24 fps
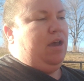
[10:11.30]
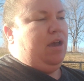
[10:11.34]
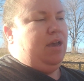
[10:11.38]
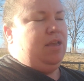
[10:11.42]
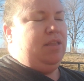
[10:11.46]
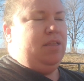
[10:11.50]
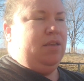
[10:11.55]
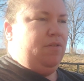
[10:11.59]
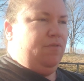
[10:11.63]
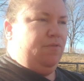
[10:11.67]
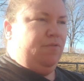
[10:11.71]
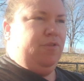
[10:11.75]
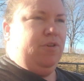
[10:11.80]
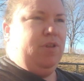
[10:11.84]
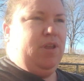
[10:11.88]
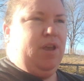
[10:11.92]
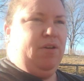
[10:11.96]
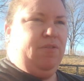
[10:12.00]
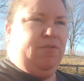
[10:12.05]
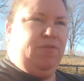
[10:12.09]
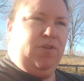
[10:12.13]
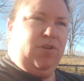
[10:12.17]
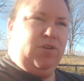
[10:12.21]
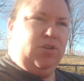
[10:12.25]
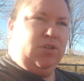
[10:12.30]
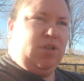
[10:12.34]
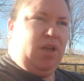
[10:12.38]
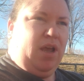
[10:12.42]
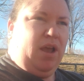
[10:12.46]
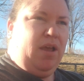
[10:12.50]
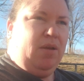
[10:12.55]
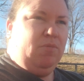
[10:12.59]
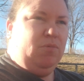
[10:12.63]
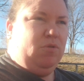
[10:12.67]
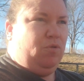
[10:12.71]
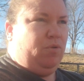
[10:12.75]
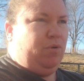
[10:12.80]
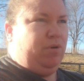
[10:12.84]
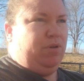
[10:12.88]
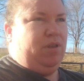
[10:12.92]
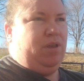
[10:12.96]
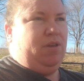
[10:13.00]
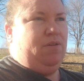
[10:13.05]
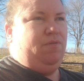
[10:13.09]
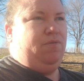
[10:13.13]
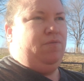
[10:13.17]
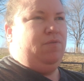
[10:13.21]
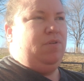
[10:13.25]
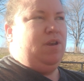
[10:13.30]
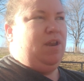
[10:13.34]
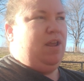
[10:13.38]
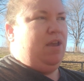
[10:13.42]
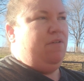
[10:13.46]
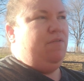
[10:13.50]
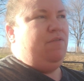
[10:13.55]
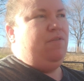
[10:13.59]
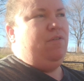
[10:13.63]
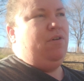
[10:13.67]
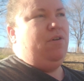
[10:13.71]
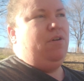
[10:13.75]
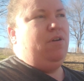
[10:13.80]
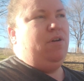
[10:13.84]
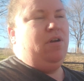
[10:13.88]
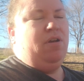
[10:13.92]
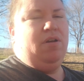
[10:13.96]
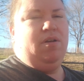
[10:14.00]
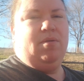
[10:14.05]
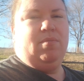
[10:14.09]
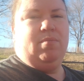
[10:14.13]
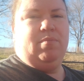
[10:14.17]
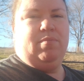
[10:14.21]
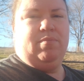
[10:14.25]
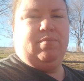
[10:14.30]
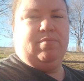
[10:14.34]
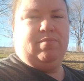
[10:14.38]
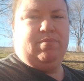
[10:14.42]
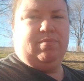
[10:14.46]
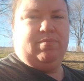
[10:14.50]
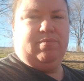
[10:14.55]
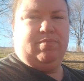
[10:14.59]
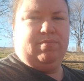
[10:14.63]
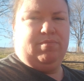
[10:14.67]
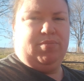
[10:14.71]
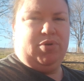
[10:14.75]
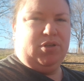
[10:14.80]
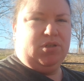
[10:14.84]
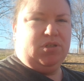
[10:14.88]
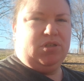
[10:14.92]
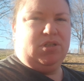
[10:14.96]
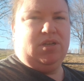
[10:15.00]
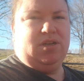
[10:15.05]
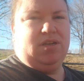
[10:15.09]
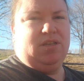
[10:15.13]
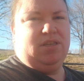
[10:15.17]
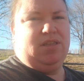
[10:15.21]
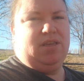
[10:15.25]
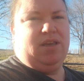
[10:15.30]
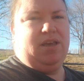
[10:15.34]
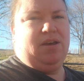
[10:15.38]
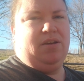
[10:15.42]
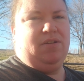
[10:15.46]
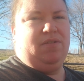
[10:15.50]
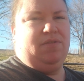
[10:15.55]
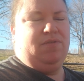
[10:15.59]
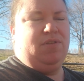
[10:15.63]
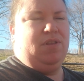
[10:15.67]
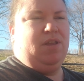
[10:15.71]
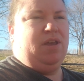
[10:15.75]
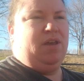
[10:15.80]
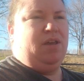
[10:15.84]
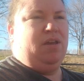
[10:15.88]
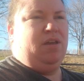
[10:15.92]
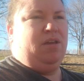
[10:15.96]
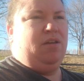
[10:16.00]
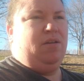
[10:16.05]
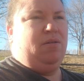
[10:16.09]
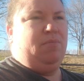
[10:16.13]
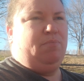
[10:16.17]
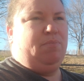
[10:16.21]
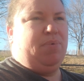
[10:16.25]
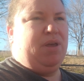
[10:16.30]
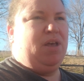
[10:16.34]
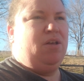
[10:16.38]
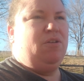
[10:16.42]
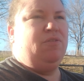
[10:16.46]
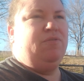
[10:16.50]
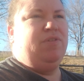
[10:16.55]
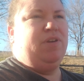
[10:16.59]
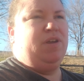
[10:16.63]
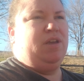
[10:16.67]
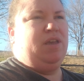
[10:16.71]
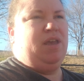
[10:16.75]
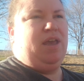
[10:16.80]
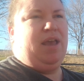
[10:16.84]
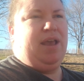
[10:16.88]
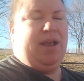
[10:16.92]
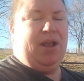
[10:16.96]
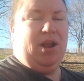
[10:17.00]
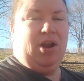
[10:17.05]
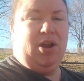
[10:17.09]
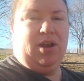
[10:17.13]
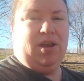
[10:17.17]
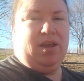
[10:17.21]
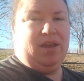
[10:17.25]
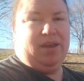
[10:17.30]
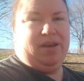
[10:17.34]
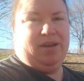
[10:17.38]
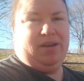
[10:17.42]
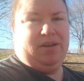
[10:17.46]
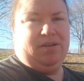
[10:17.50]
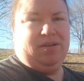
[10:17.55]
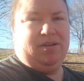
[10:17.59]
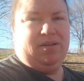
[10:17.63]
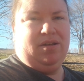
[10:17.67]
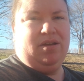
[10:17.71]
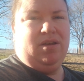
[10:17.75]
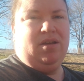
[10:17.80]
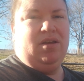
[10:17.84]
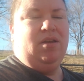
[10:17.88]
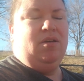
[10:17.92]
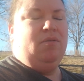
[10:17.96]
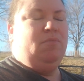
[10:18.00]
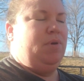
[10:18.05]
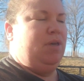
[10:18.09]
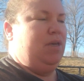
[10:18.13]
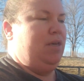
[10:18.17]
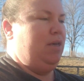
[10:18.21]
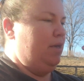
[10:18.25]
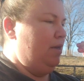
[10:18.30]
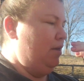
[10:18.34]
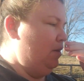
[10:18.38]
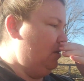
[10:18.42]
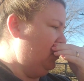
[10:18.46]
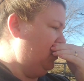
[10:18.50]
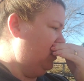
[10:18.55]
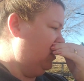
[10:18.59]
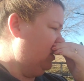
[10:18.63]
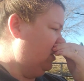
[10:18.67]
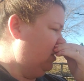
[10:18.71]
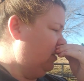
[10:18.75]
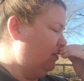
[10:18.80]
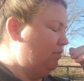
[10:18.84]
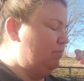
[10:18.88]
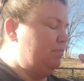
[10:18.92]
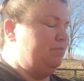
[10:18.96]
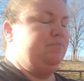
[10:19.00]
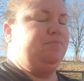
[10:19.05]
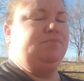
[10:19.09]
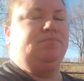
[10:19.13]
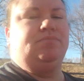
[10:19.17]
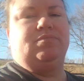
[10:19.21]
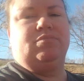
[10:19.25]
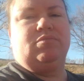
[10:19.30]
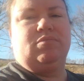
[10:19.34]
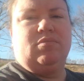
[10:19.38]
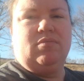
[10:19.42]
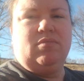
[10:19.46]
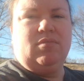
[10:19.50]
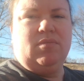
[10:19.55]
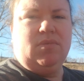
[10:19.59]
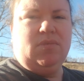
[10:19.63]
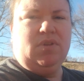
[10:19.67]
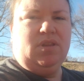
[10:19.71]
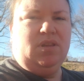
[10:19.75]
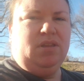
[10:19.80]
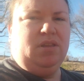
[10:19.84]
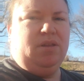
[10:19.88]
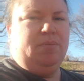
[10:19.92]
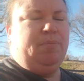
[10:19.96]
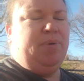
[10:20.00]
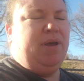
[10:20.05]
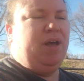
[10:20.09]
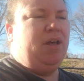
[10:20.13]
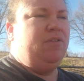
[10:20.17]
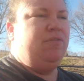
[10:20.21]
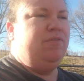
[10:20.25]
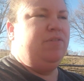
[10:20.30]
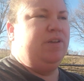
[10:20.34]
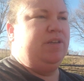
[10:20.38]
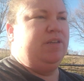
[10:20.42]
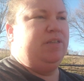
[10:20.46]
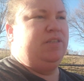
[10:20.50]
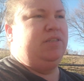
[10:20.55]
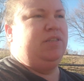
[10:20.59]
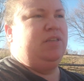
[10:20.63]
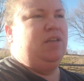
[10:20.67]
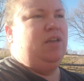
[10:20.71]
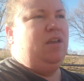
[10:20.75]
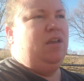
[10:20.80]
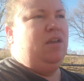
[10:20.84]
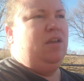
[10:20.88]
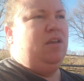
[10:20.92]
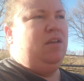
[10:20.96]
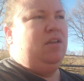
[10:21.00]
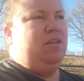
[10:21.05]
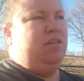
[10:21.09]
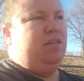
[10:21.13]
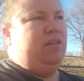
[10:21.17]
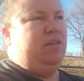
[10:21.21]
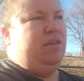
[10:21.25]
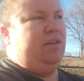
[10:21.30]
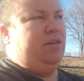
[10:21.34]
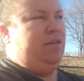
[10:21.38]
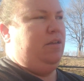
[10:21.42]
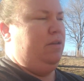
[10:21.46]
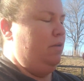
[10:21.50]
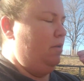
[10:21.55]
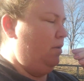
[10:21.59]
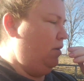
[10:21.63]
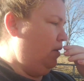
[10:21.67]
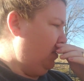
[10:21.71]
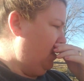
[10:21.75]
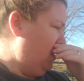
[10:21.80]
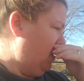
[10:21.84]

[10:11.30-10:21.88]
And then for that first time to where they've never pushed anything out of the pelvic area, because the pelvis, I